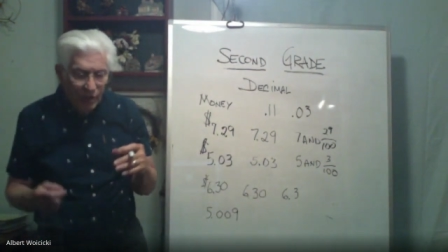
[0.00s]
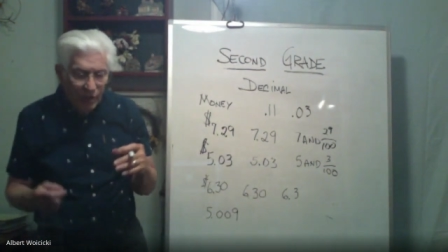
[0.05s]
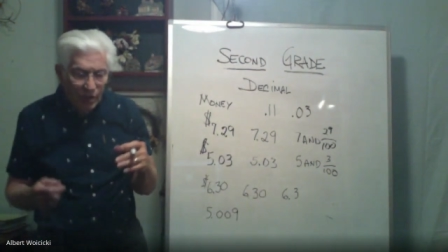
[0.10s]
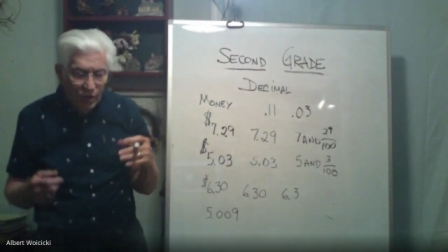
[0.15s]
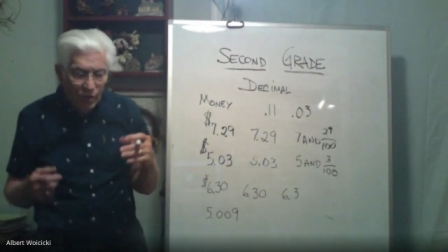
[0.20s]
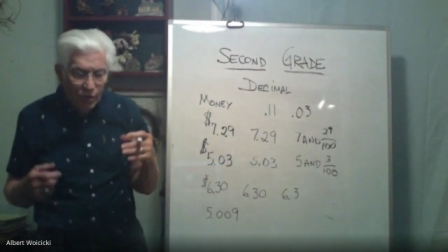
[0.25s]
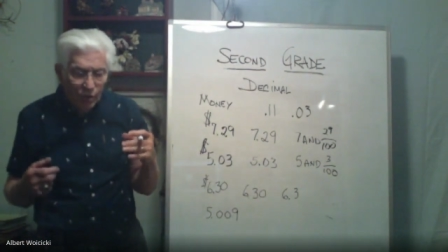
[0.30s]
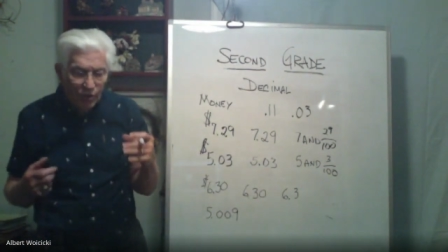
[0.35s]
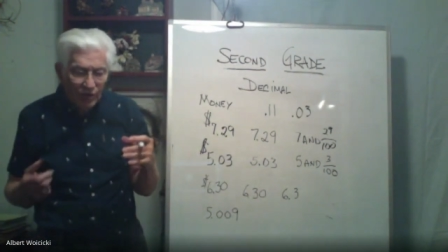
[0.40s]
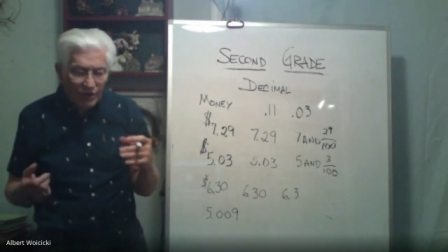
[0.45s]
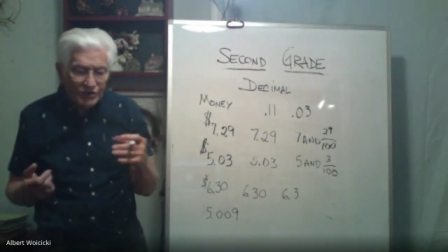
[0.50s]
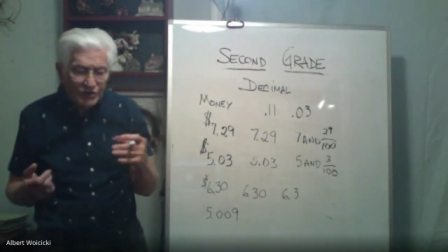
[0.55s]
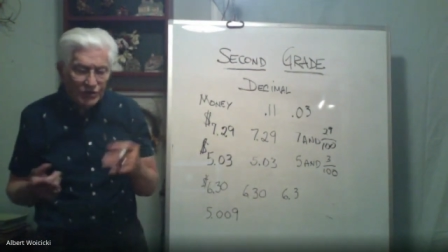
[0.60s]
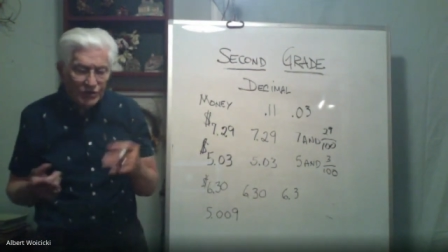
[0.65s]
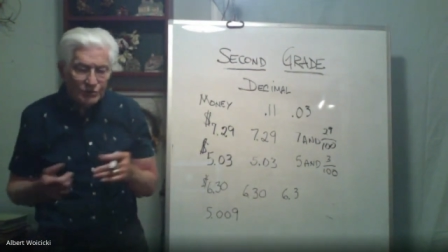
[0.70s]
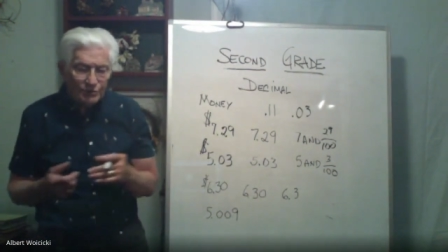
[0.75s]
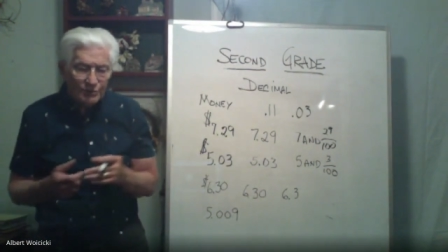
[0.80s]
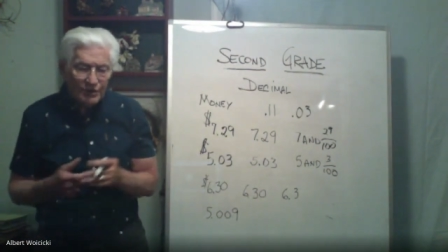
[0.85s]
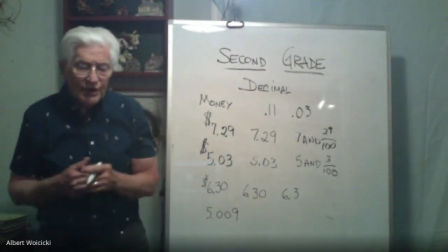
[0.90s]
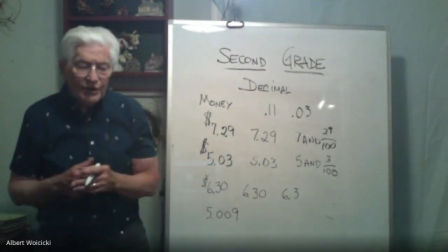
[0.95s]
which is
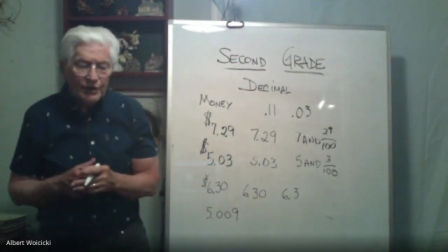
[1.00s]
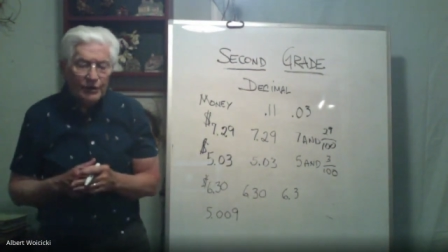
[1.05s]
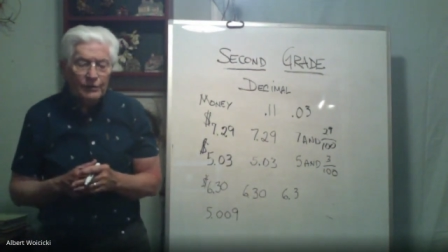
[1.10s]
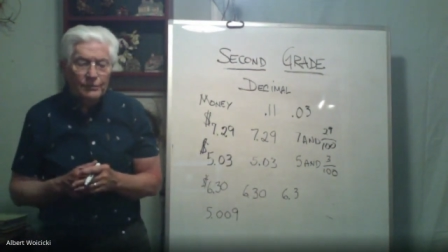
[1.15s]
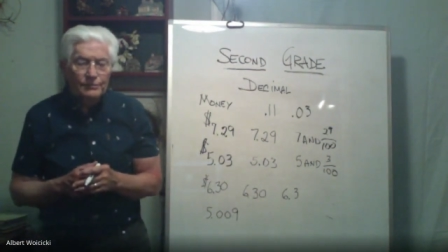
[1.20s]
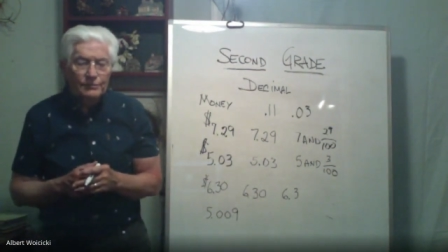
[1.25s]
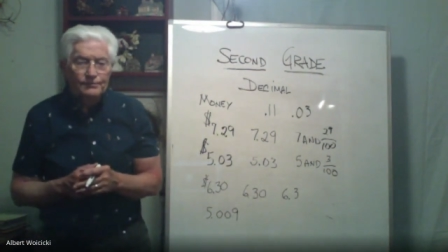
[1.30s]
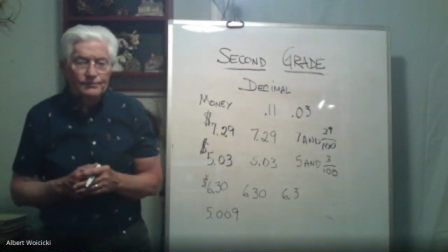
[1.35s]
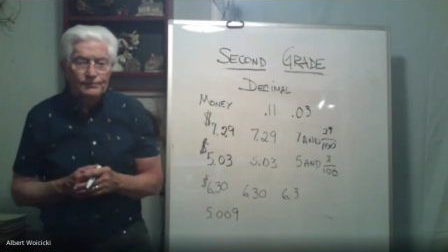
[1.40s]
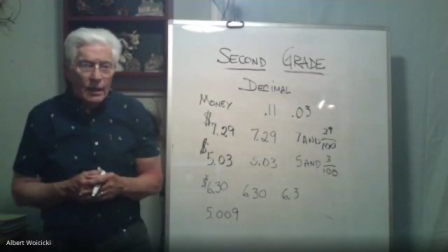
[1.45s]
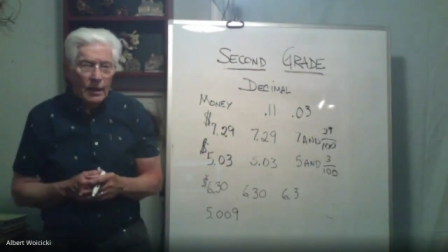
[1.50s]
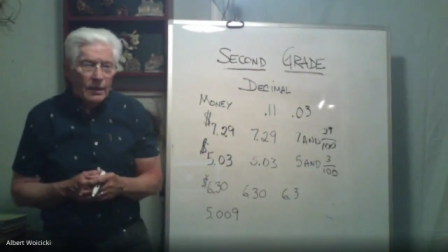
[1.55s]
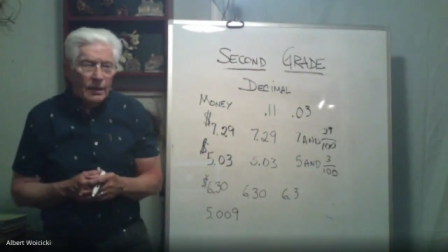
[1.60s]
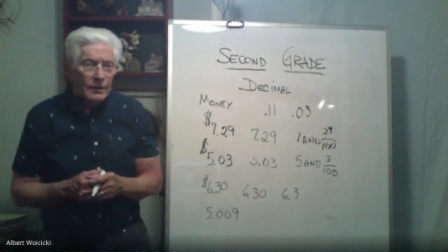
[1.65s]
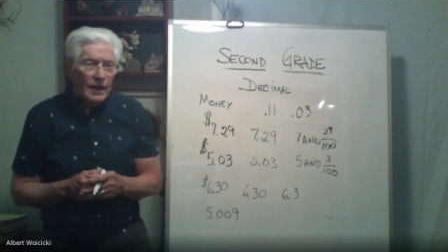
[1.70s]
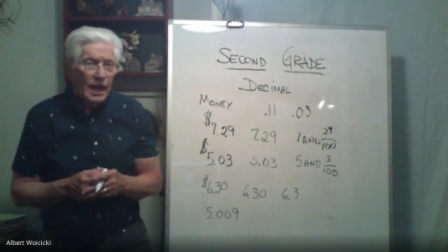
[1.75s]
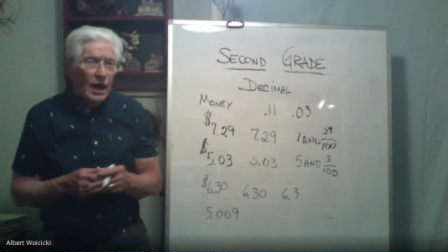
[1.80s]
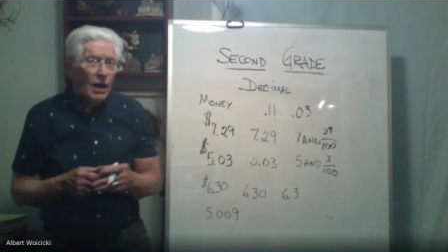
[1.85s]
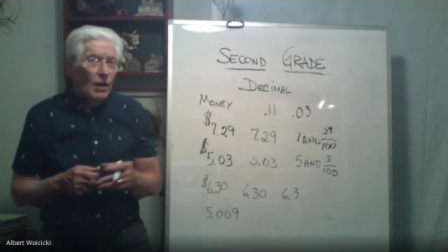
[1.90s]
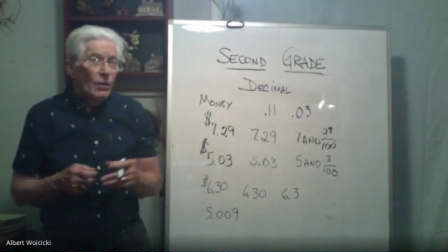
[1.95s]
bigger.
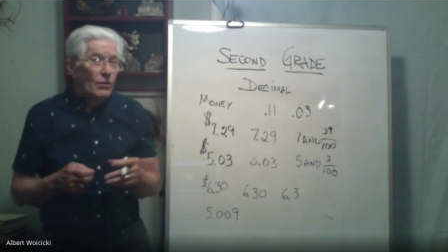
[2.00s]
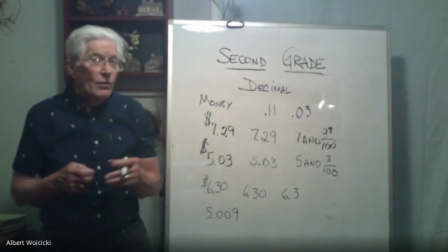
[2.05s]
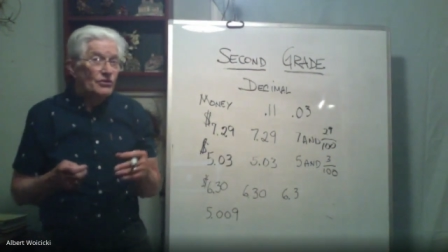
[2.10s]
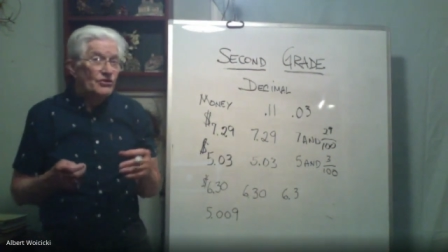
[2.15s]
Now,